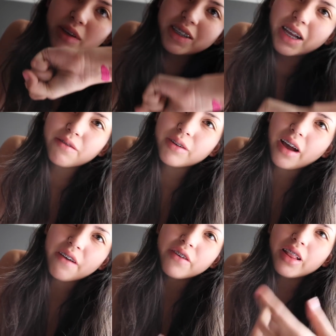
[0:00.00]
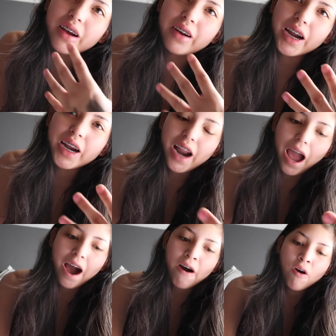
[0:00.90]
because I feel like right
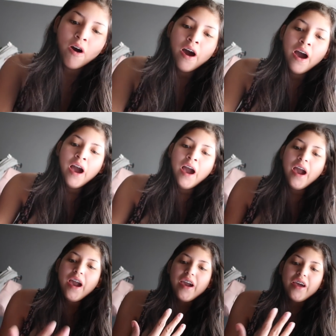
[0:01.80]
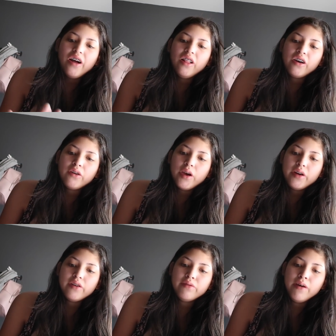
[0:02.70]
now, it'll look
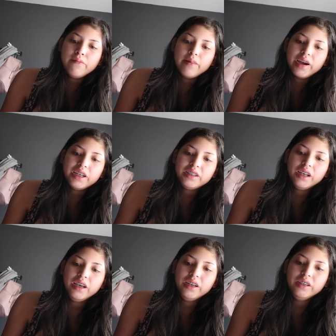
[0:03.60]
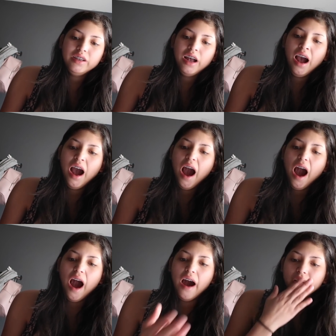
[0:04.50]
weird with my braces.
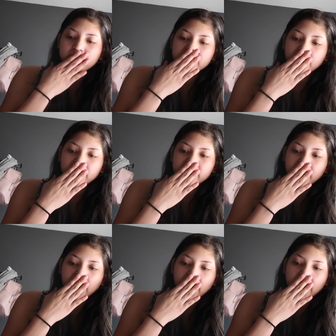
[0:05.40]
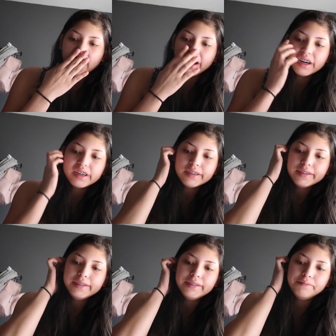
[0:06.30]
Oh, I'm so
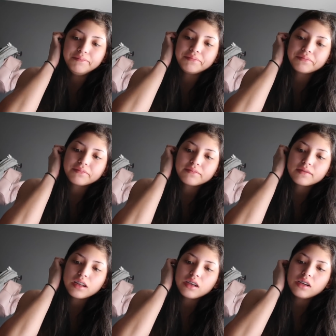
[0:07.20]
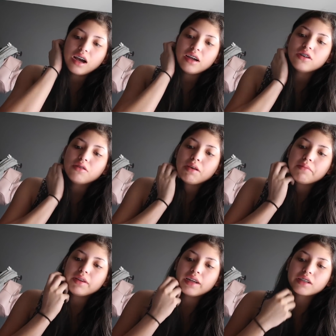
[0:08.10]
tired. I don't know.
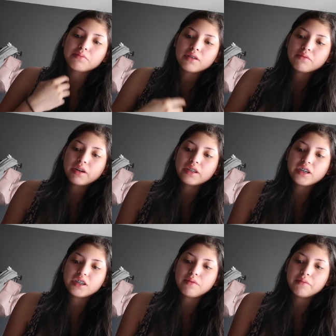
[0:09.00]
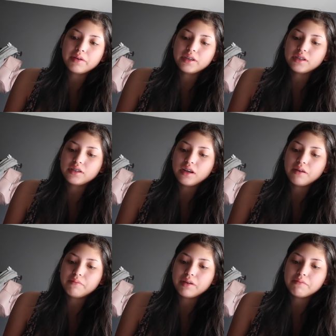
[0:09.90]
Maybe next month when I change my braces
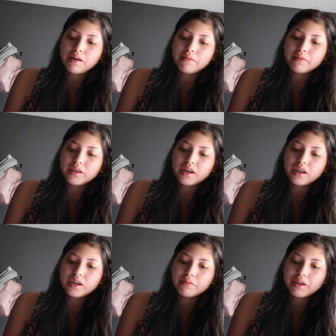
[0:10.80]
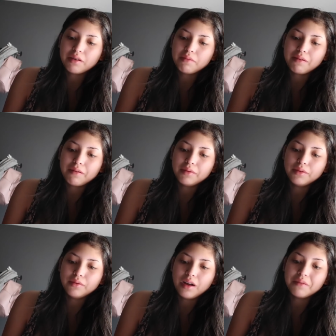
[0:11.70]
up. But I'm probably going to end up getting baby
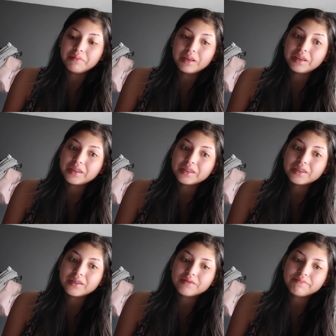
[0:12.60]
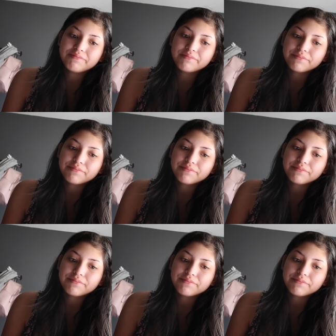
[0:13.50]
blue, not pink. So.